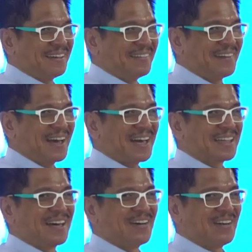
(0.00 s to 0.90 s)
we are
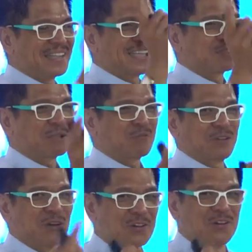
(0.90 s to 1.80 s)
the oldest, but we
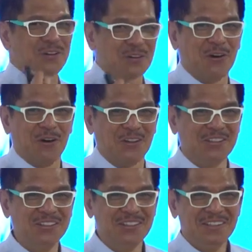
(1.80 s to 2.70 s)
don't look
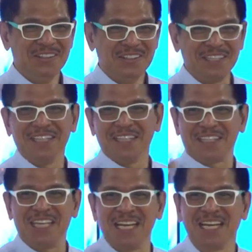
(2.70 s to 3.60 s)
old in the
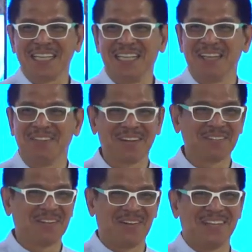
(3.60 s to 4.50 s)
GLT, one
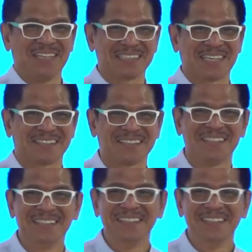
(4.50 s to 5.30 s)
of the oldest, actually.